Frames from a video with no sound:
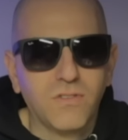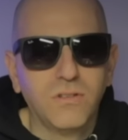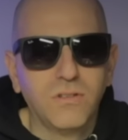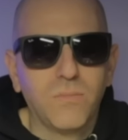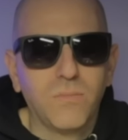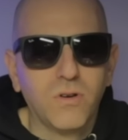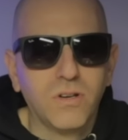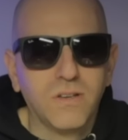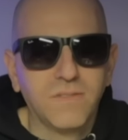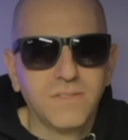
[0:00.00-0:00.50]
good
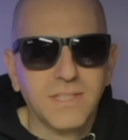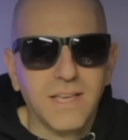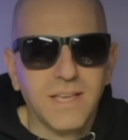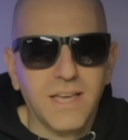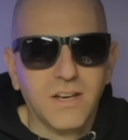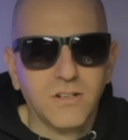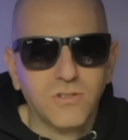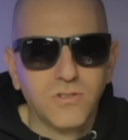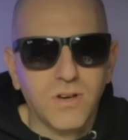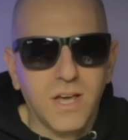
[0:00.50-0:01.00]
motives
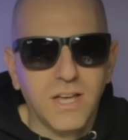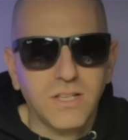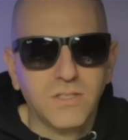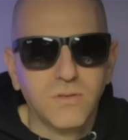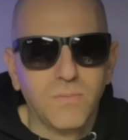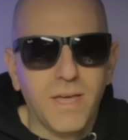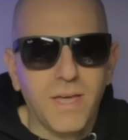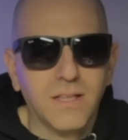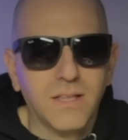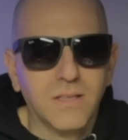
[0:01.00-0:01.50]
and are trying
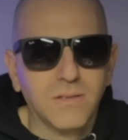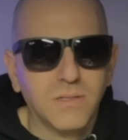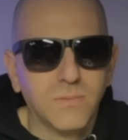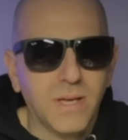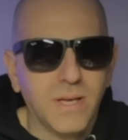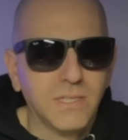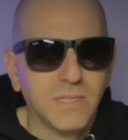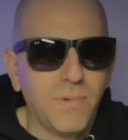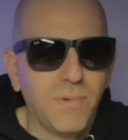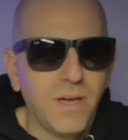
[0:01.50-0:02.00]
to make the
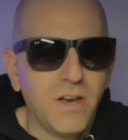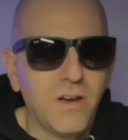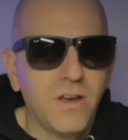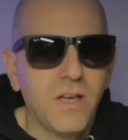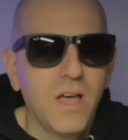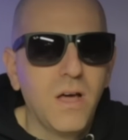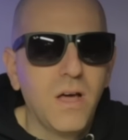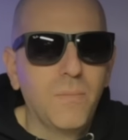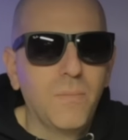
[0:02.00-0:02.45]
space better,